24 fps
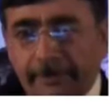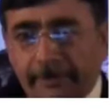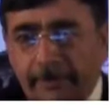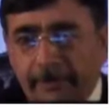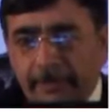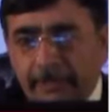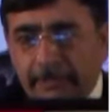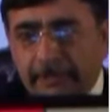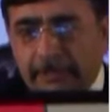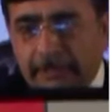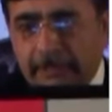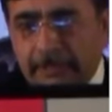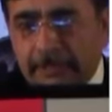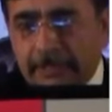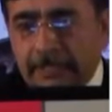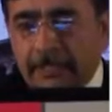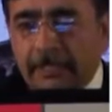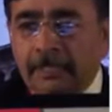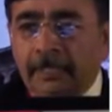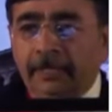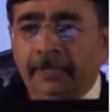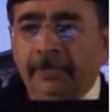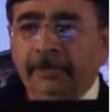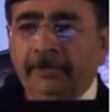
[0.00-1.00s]
endocrinologist,
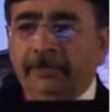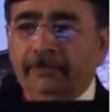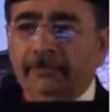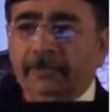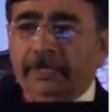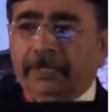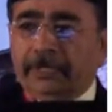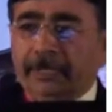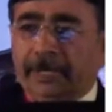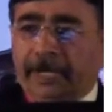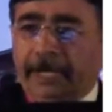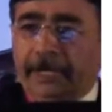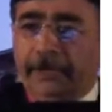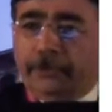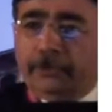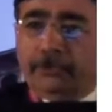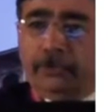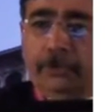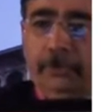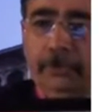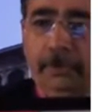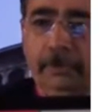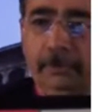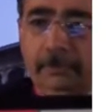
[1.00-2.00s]
we try
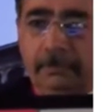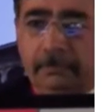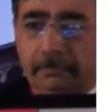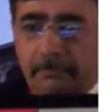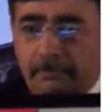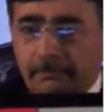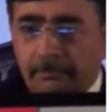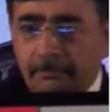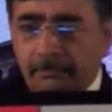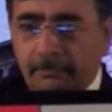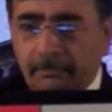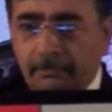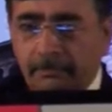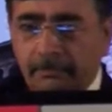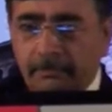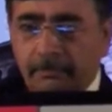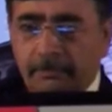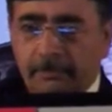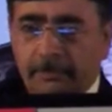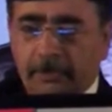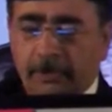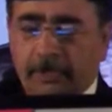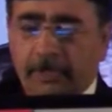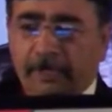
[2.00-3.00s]
to,
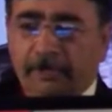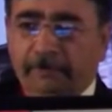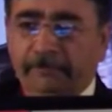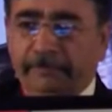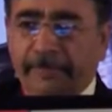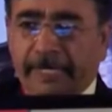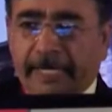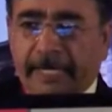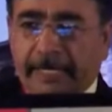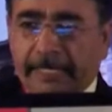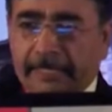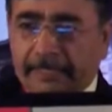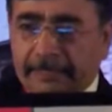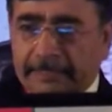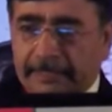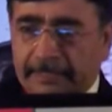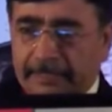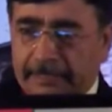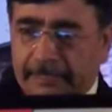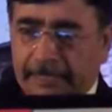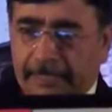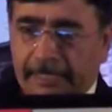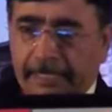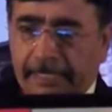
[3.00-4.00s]
talk of
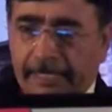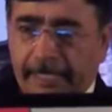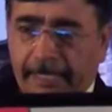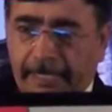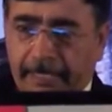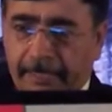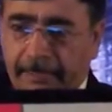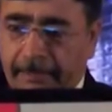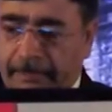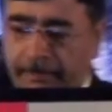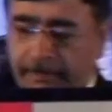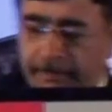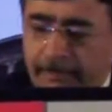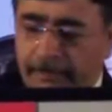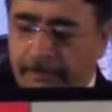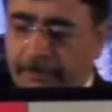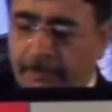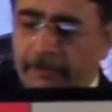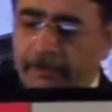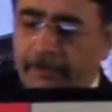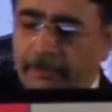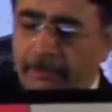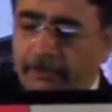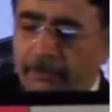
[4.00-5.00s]
reality and
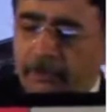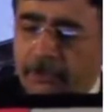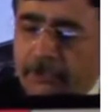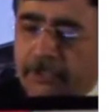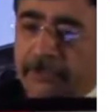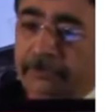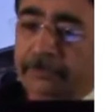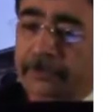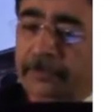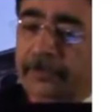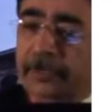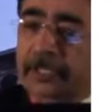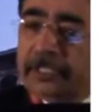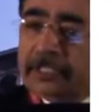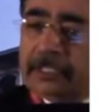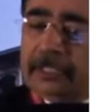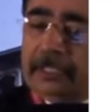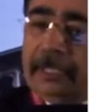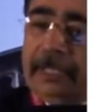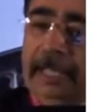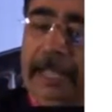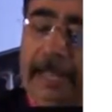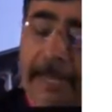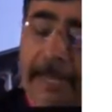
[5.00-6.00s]
push up the patient.